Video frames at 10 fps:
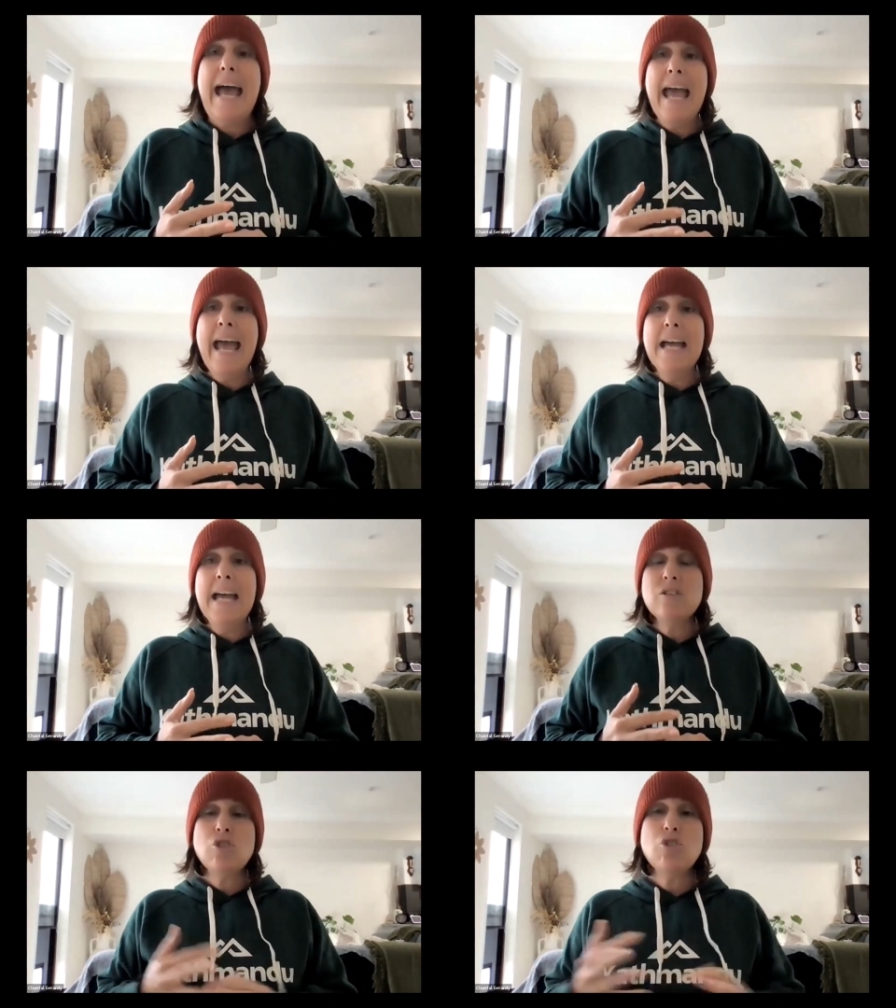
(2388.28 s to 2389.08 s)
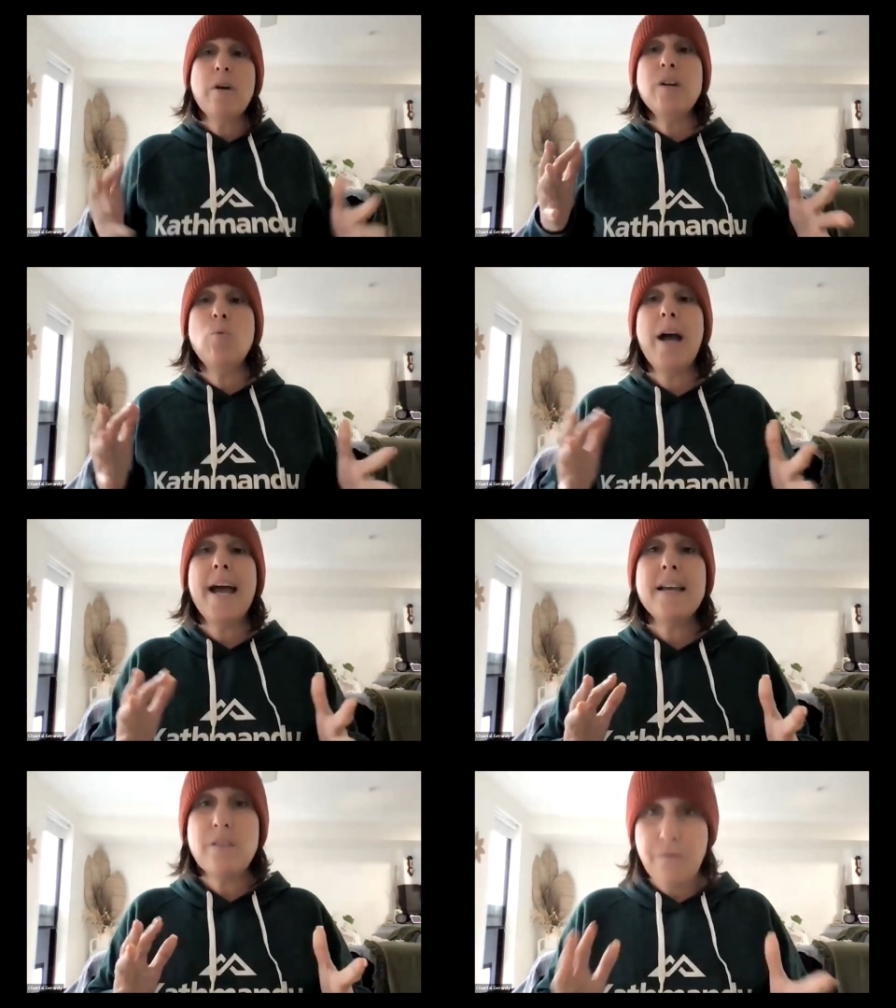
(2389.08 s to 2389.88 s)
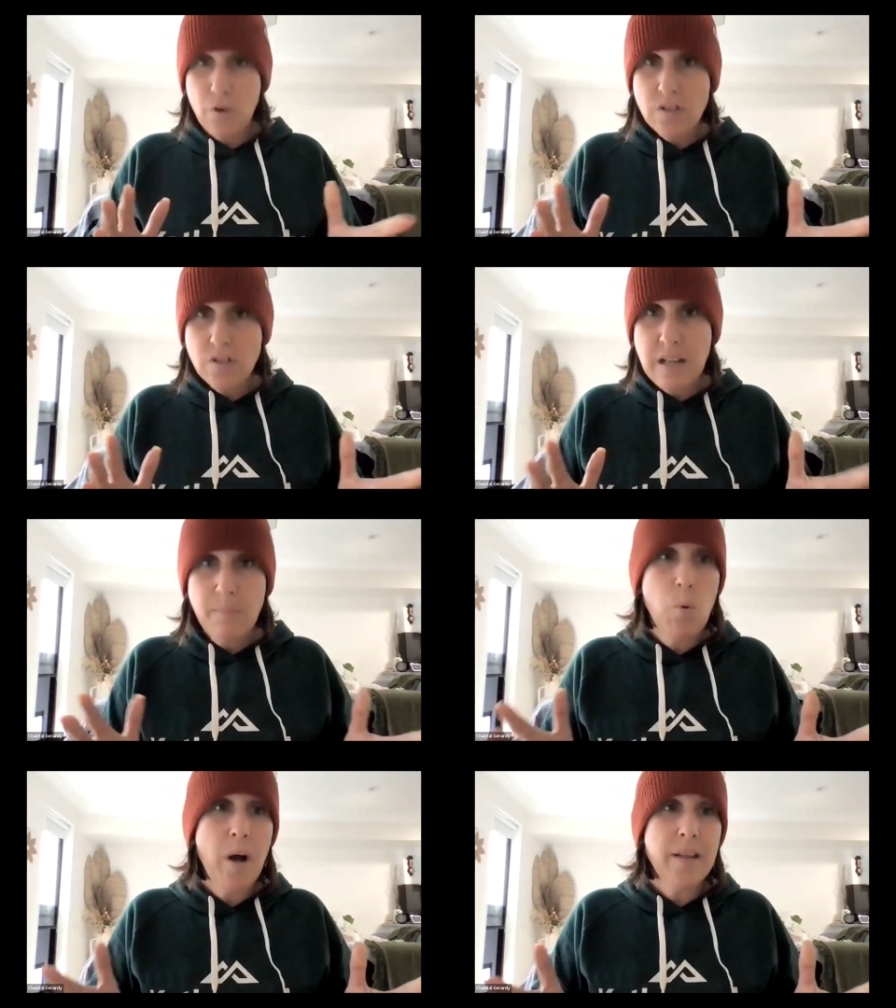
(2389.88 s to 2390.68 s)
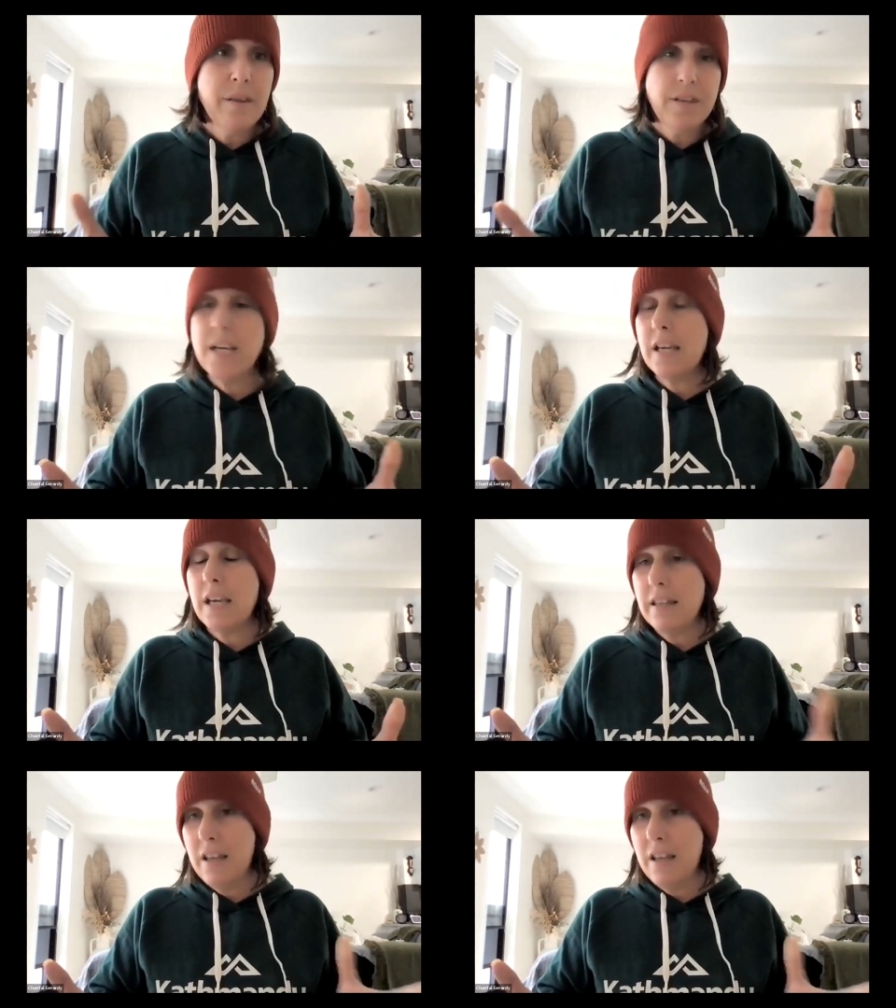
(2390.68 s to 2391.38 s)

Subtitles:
And straight away, the first number one thing